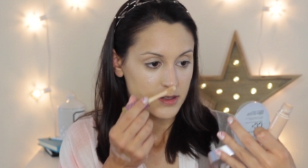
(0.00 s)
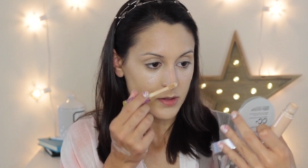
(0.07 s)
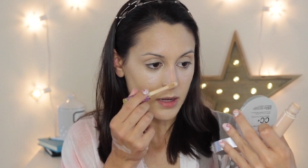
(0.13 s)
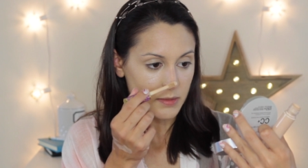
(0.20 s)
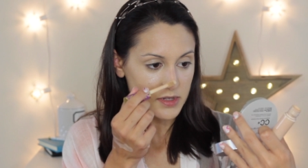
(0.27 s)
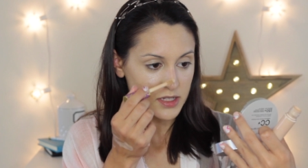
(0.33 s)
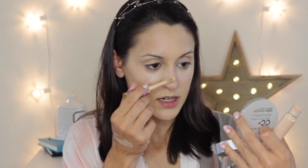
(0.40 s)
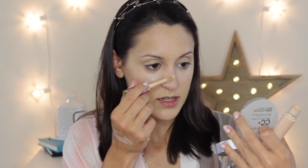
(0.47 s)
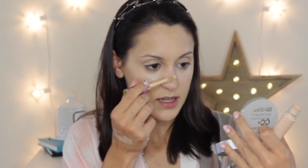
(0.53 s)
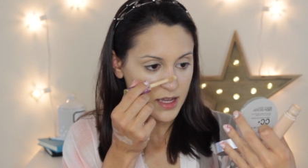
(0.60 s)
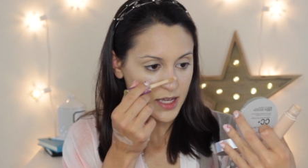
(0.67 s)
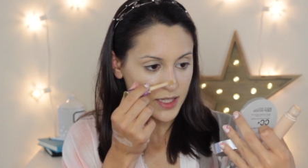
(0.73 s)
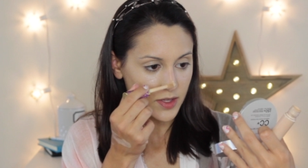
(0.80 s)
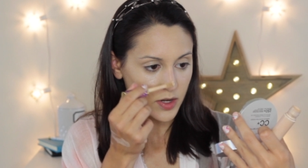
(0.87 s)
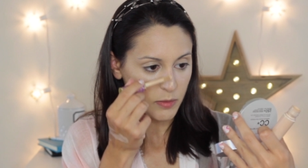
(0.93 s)
So I'm just going to
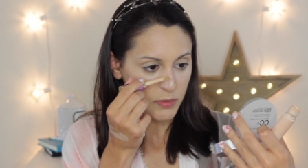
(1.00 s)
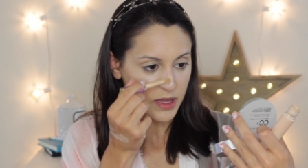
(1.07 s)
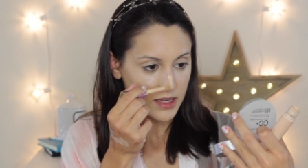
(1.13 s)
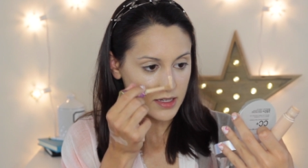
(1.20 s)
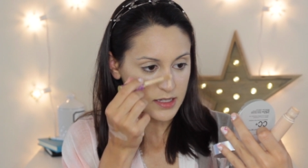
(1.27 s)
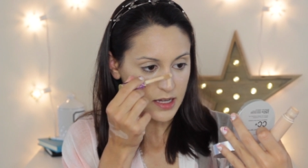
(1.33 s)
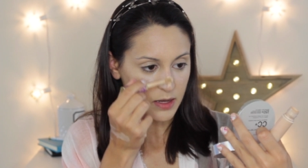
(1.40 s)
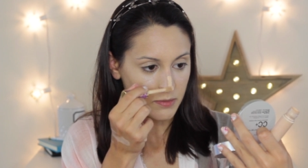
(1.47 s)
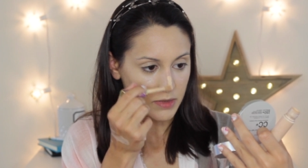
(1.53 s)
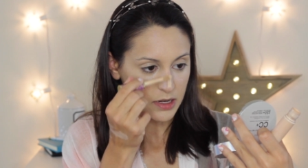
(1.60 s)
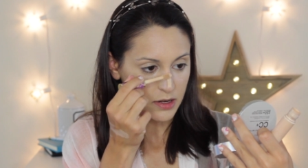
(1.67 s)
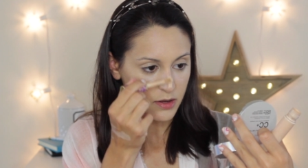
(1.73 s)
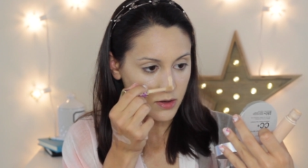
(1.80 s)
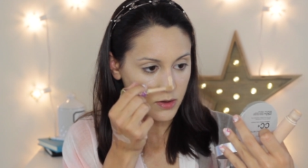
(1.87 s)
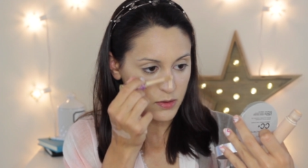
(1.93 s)
take a little bit down
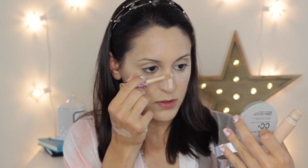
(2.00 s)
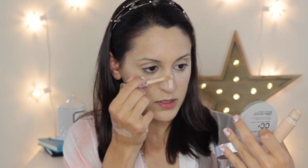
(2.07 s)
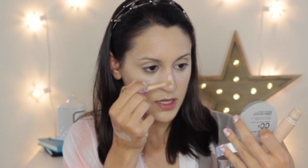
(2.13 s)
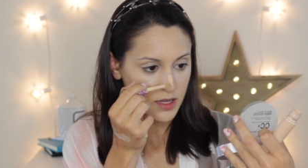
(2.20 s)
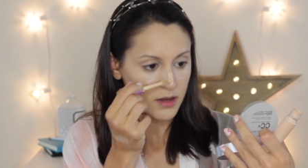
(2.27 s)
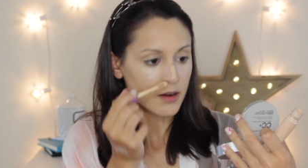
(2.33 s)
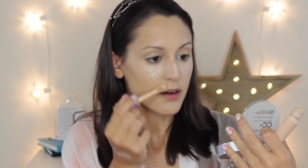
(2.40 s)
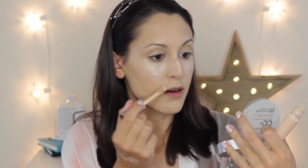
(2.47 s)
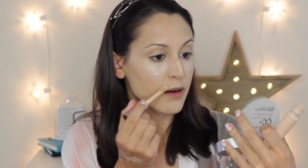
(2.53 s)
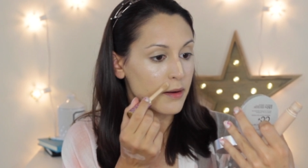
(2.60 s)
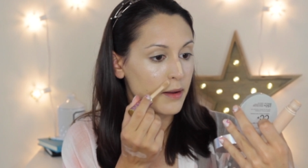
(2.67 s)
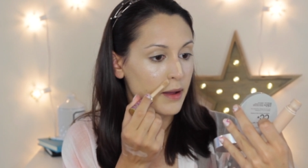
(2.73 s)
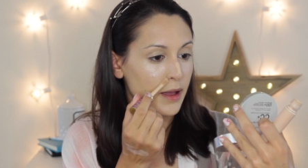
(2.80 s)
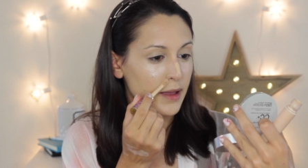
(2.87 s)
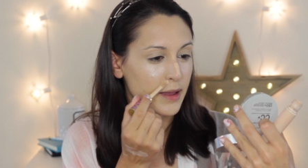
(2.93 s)
my nose
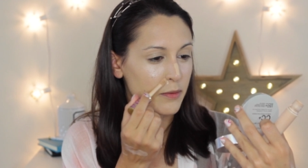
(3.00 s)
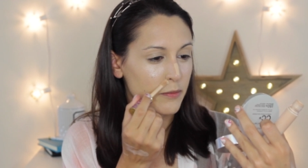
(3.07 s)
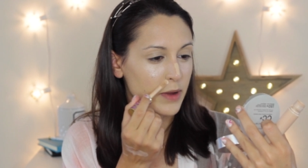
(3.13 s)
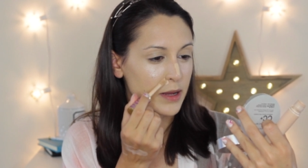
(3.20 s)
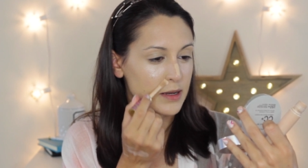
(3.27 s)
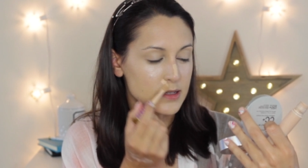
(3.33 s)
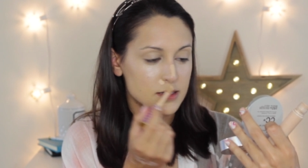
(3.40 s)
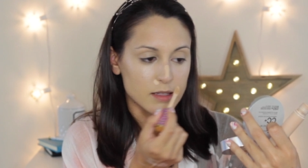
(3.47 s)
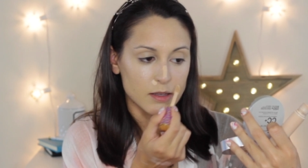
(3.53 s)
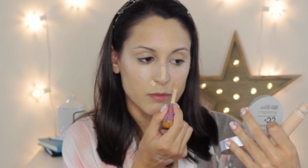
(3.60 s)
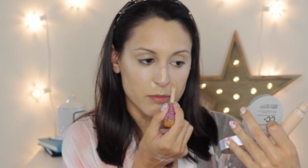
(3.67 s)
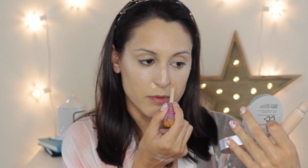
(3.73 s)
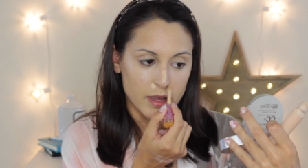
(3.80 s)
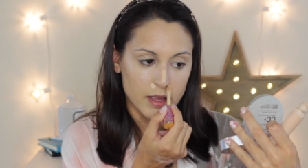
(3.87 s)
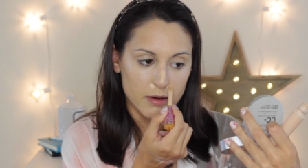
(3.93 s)
here. I get redness
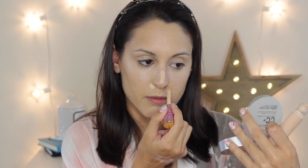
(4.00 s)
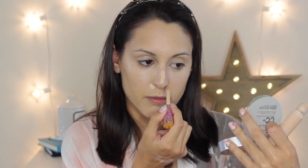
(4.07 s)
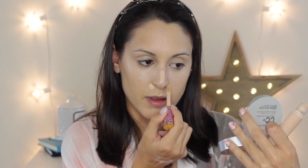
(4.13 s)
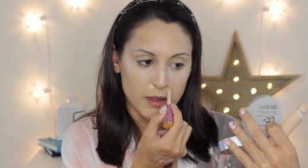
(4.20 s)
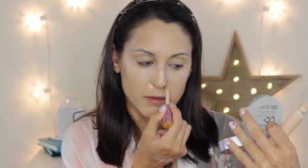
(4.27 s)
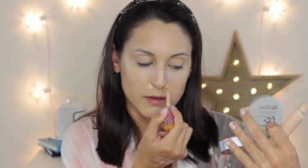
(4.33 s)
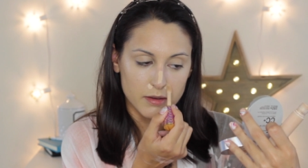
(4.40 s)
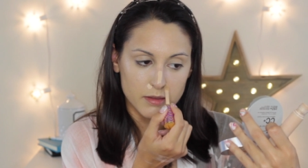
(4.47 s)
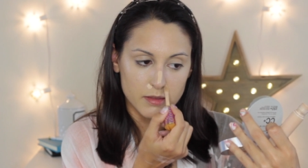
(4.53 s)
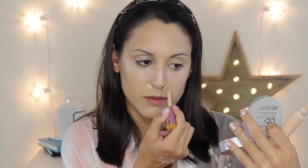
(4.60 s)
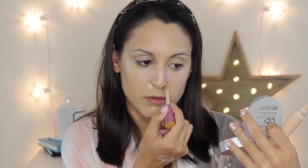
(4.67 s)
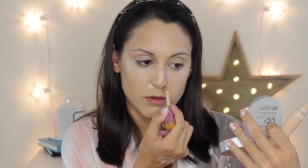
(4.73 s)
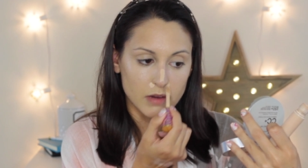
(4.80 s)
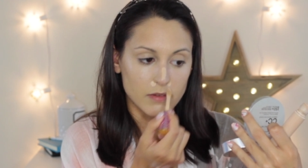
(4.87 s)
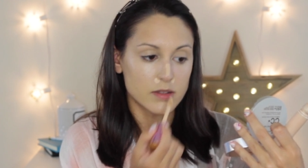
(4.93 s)
like right around the
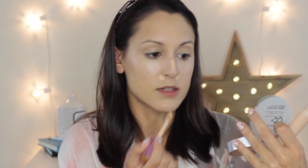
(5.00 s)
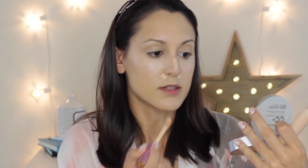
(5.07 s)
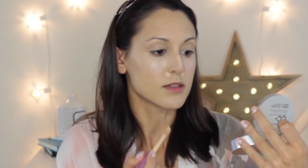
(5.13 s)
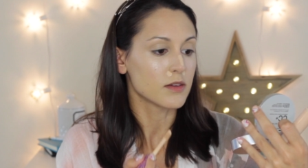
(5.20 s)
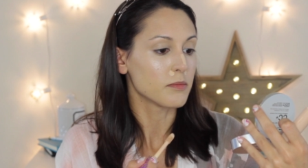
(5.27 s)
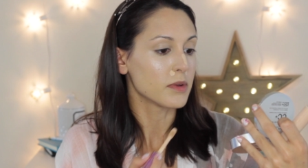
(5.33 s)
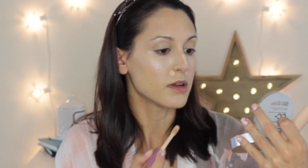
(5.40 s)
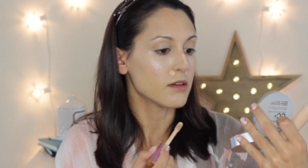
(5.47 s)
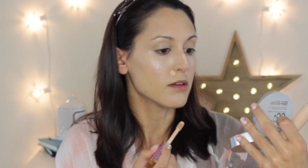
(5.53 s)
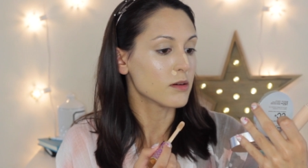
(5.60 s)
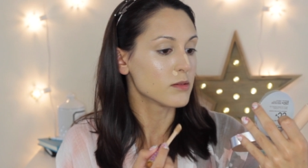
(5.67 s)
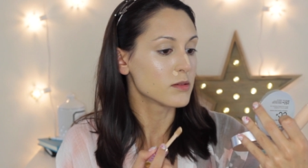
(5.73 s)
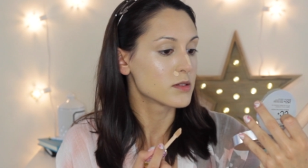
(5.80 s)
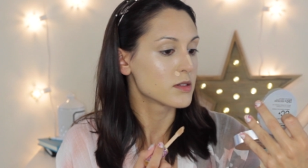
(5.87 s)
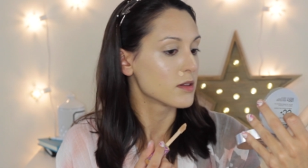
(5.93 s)
crevices of my
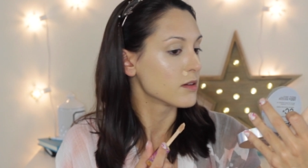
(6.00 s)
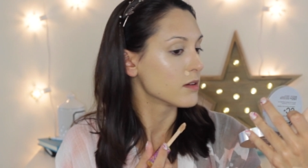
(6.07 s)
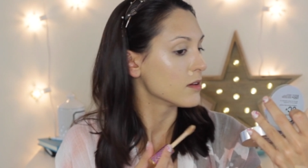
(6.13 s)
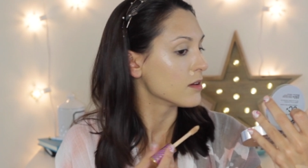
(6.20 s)
nose.